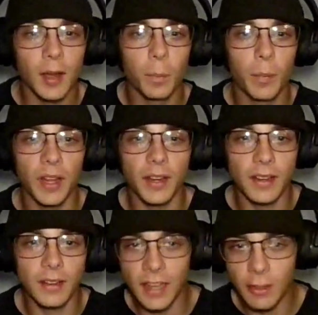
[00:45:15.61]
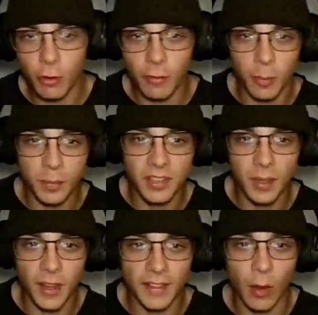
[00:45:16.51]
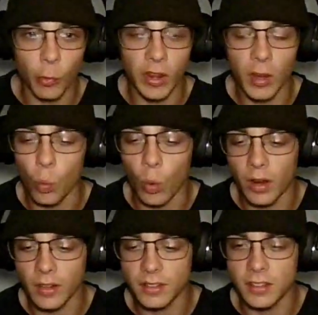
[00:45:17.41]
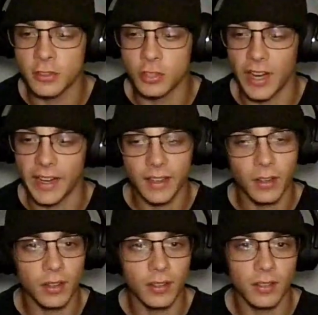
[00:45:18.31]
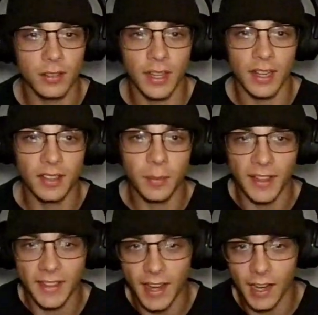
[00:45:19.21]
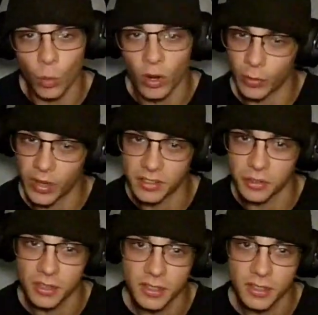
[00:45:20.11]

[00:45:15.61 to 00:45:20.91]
but neither of them seem like they really want to strike. They seem like they kind of want to wrestle.